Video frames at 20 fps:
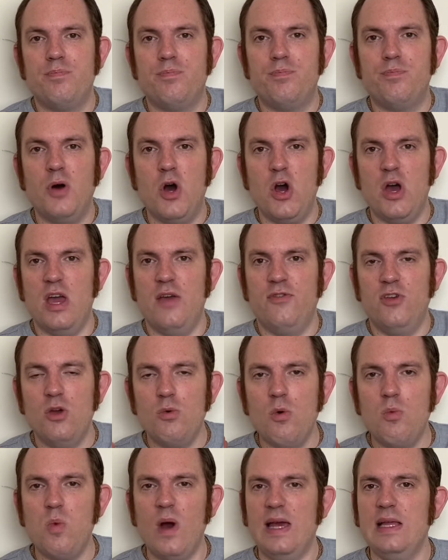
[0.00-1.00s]
But if you
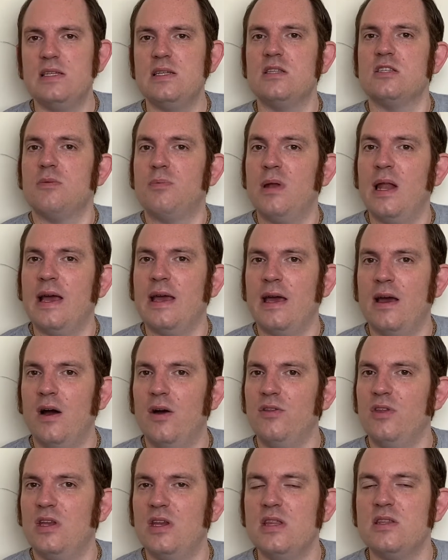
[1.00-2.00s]
were waiting to play it
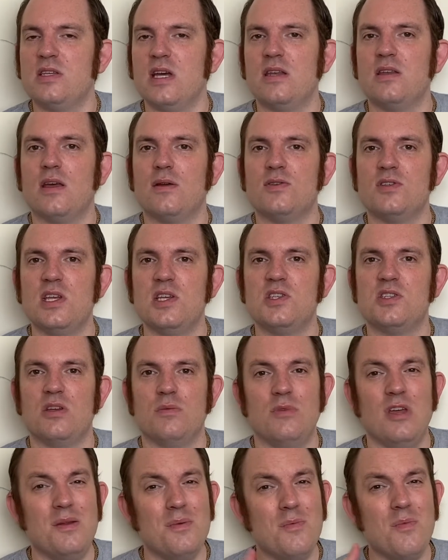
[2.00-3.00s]
on your Nintendo
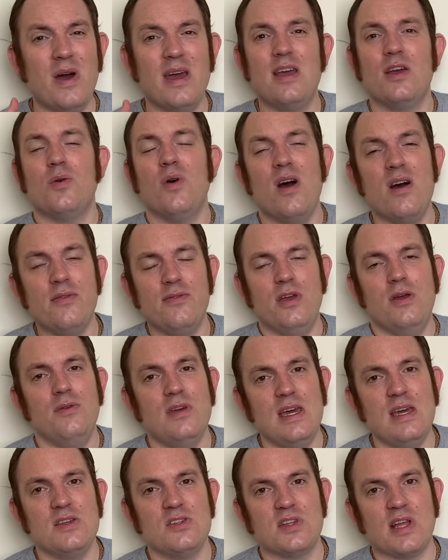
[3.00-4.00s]
system, you'd have been waiting quite a few
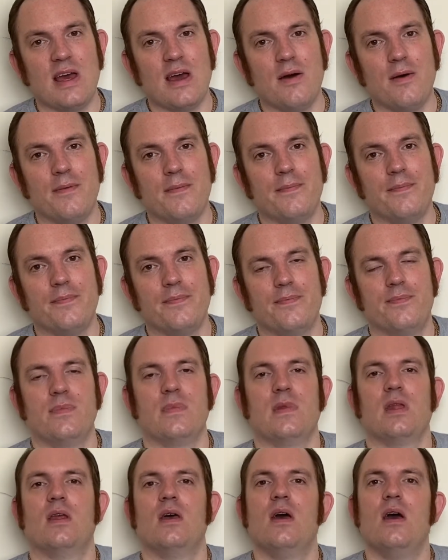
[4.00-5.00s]
years now.
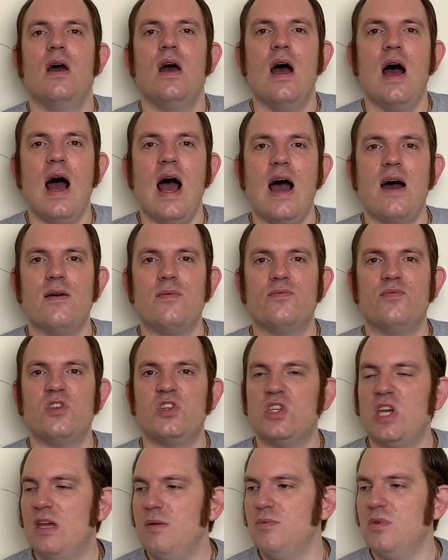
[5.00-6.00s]
And the
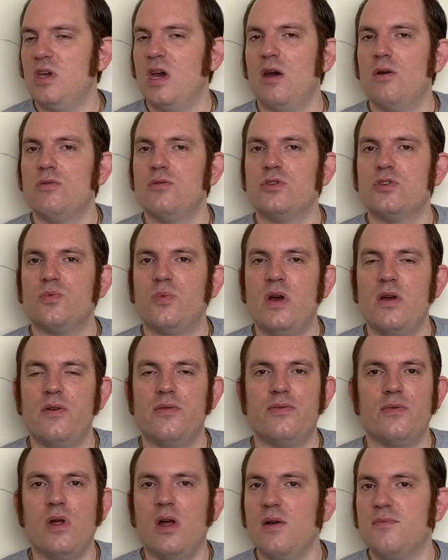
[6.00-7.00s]
same goes
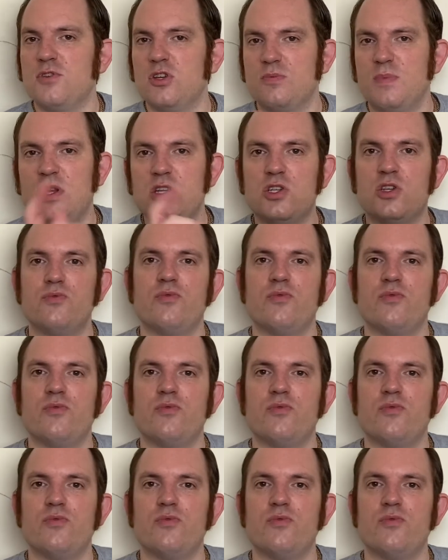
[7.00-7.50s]
with, I've just mentioned